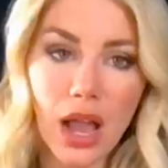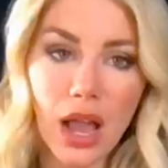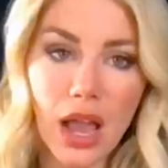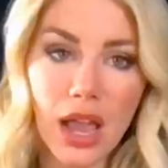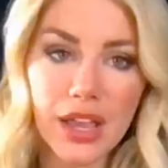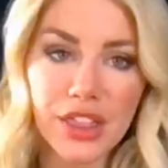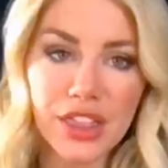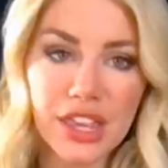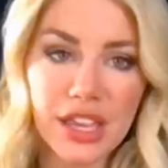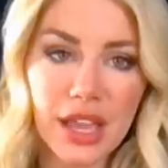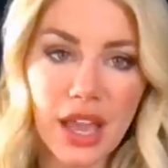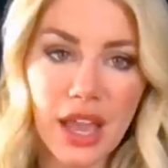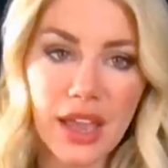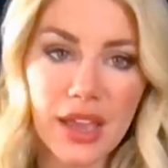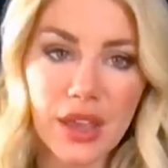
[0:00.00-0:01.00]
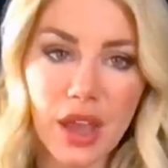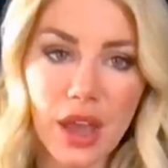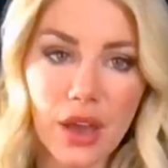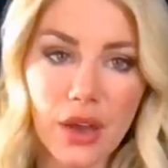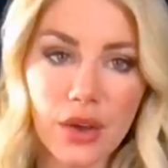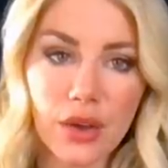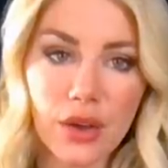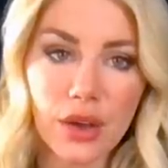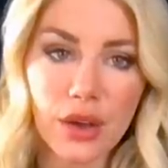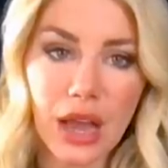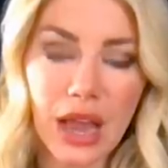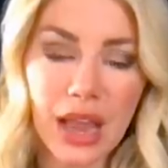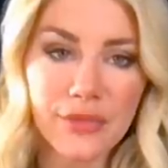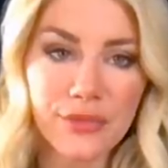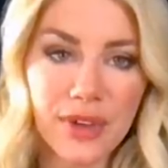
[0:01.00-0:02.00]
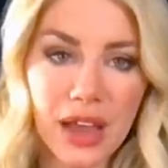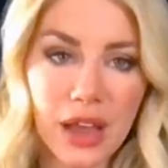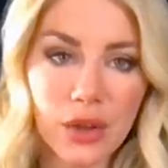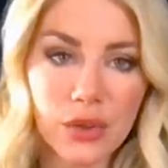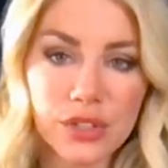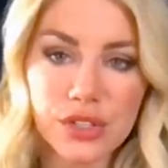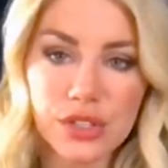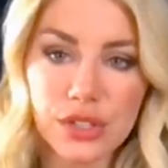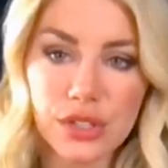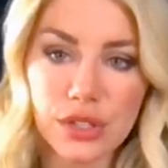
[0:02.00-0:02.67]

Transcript: I think I, I found